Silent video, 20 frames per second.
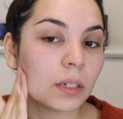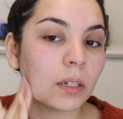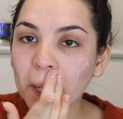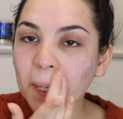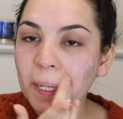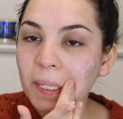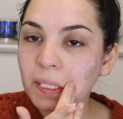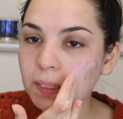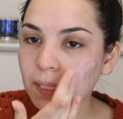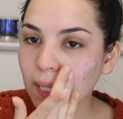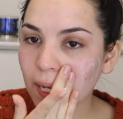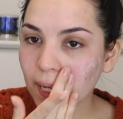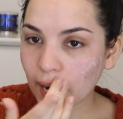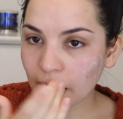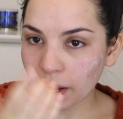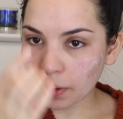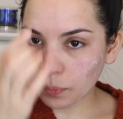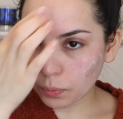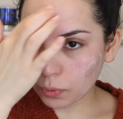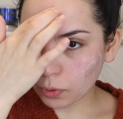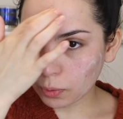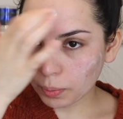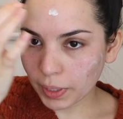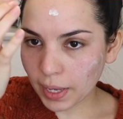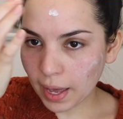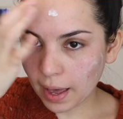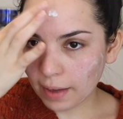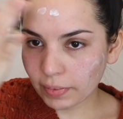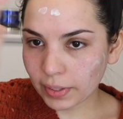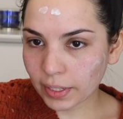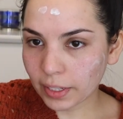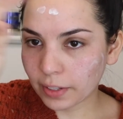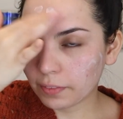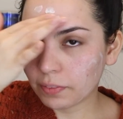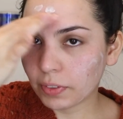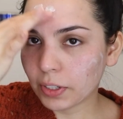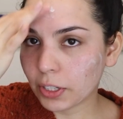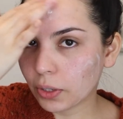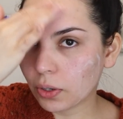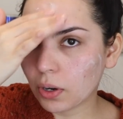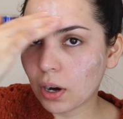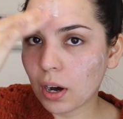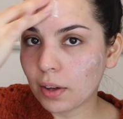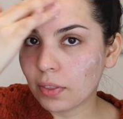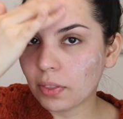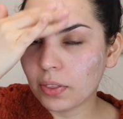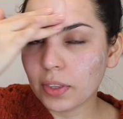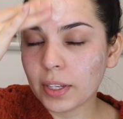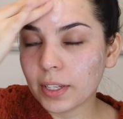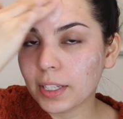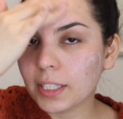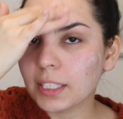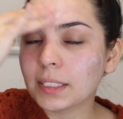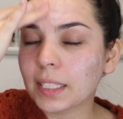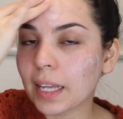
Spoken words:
Like I said, I will be having a video on this.